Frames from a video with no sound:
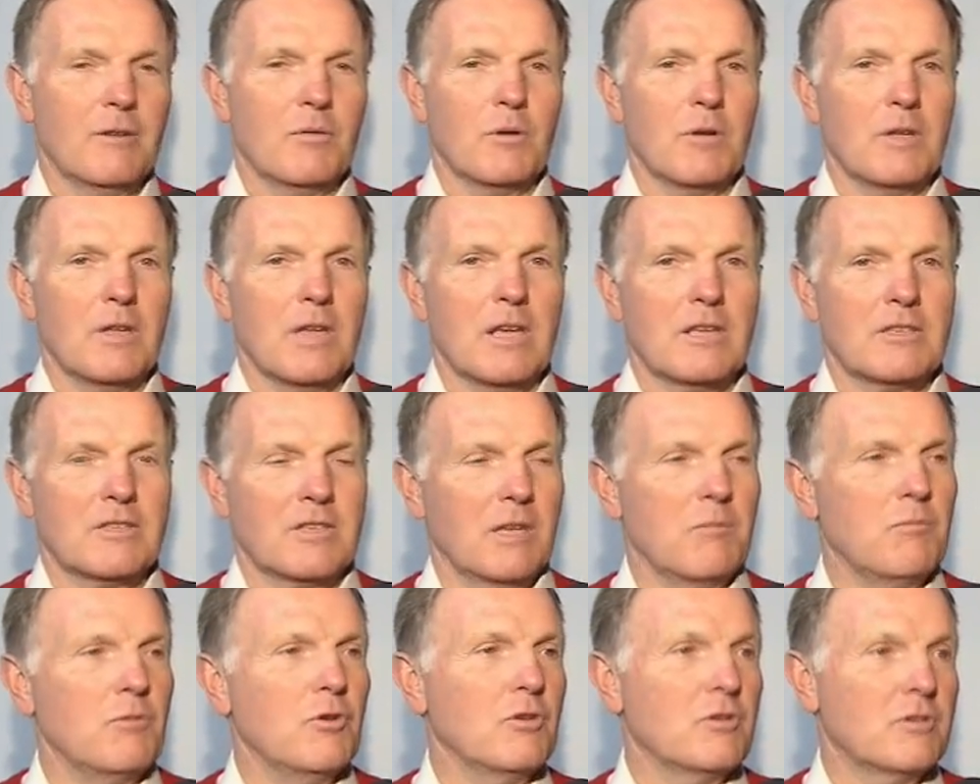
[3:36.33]
Well,
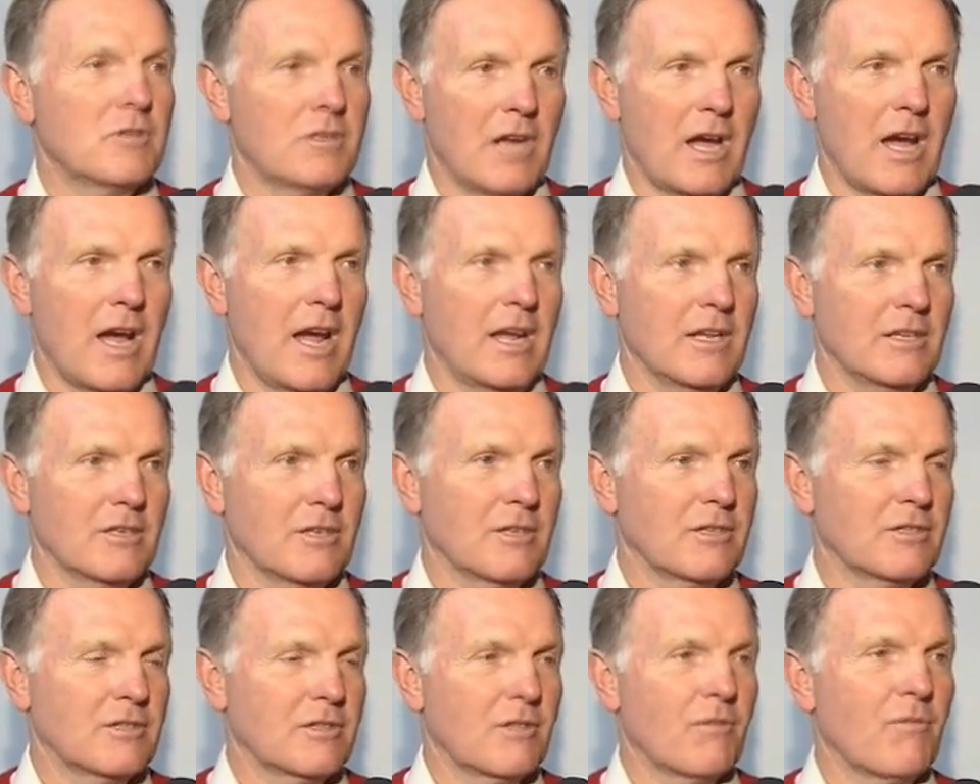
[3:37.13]
SMU ties
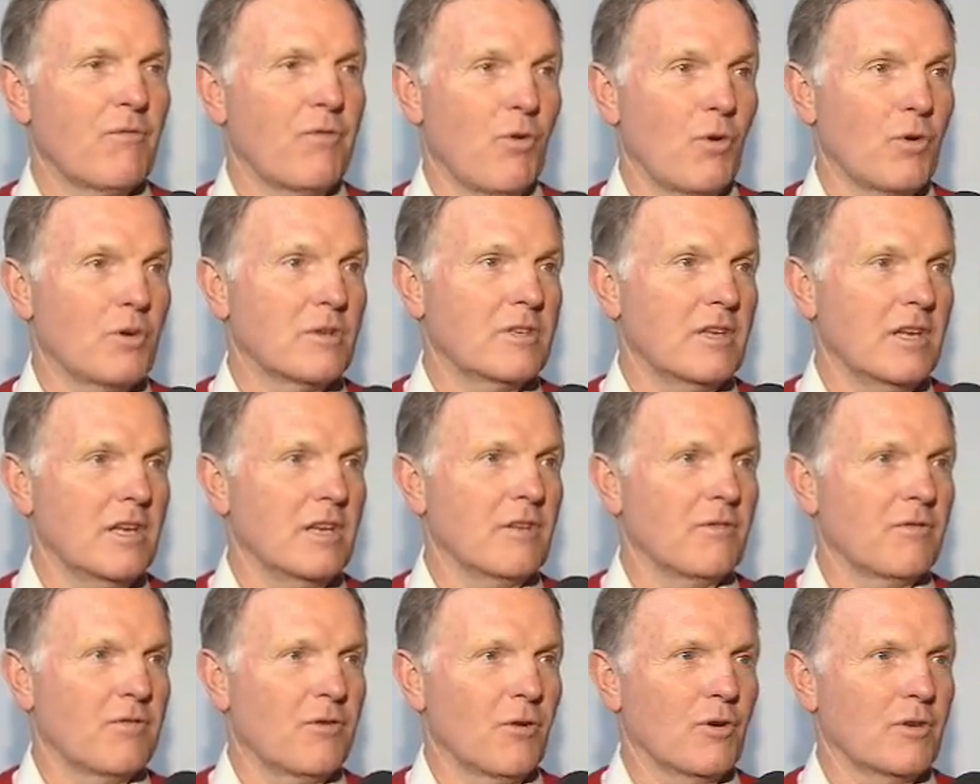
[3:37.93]
us
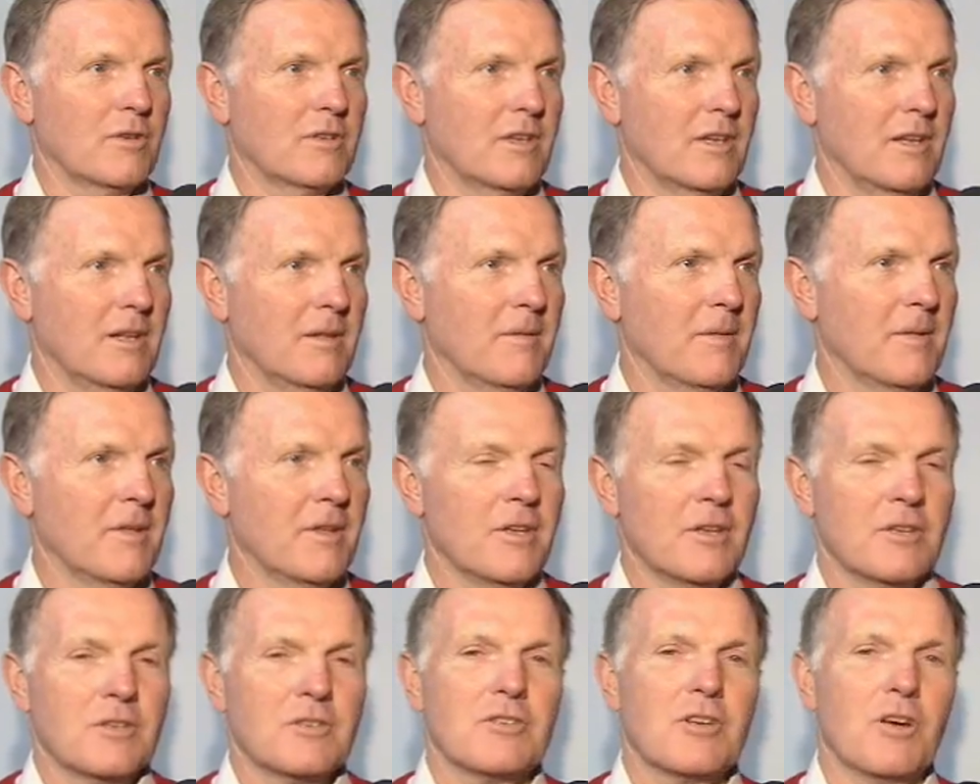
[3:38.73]

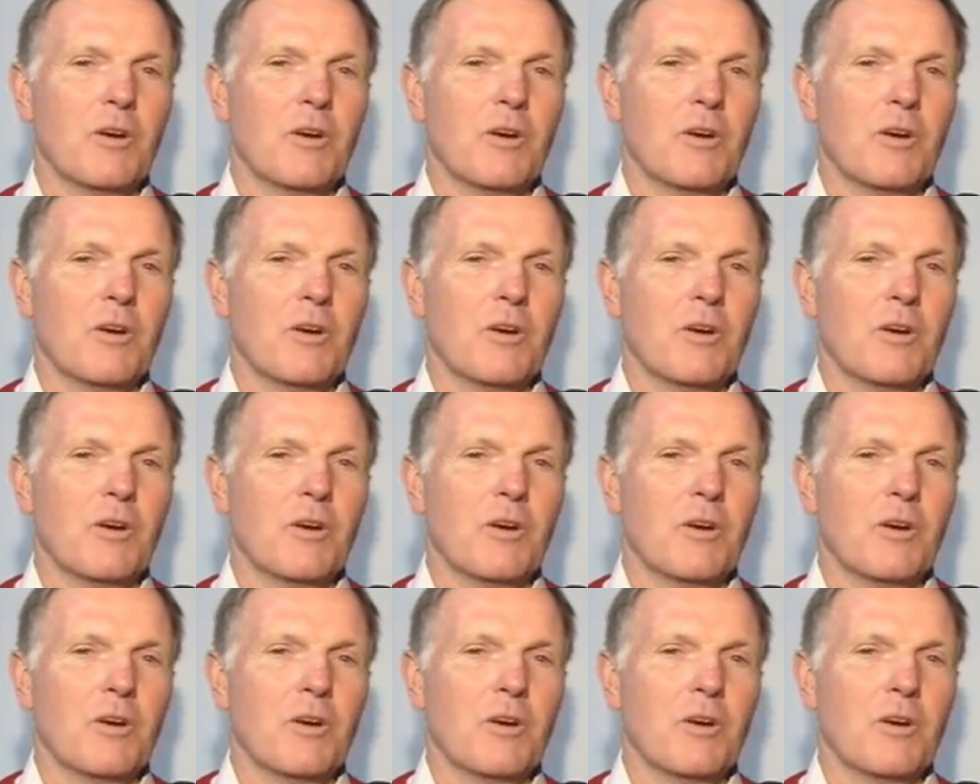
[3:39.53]
14-14.